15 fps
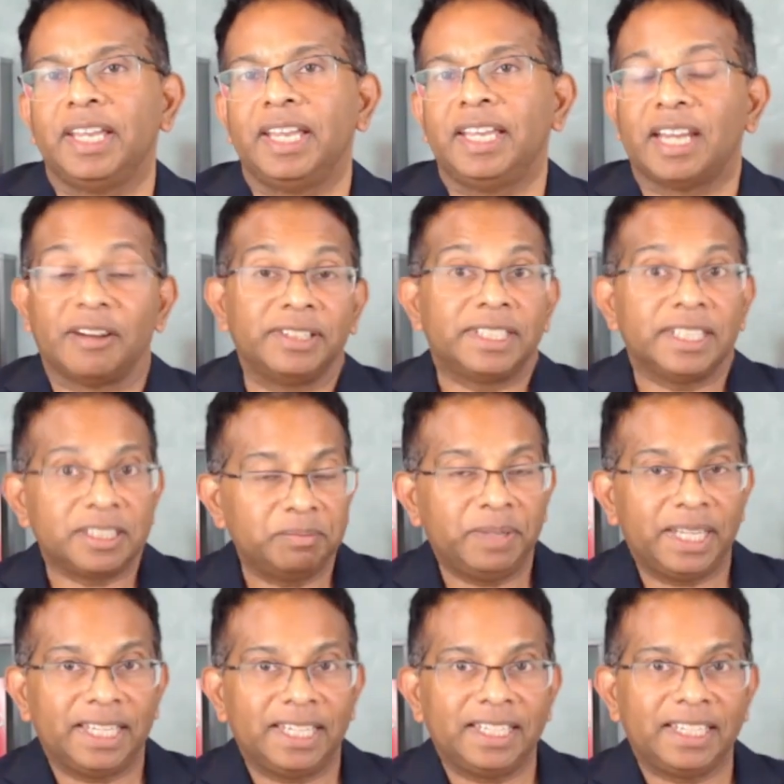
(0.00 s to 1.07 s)
Now, it doesn't
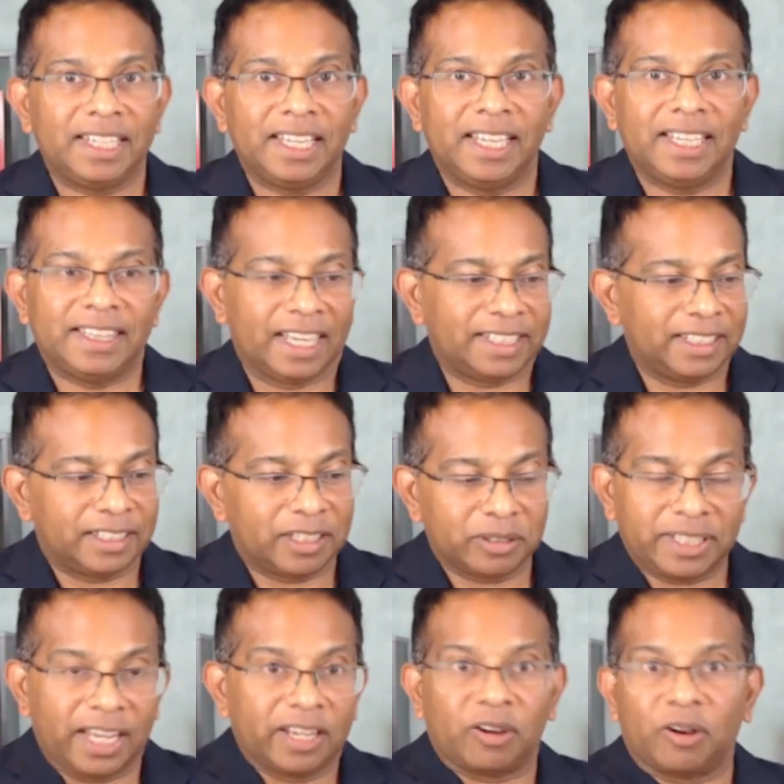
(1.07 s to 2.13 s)
mean that
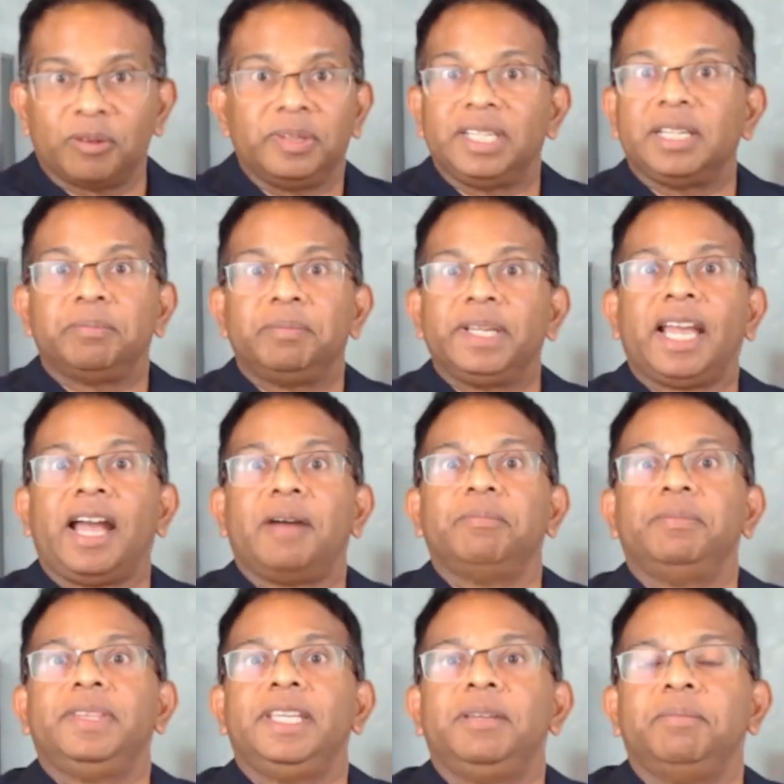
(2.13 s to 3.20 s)
it'll become the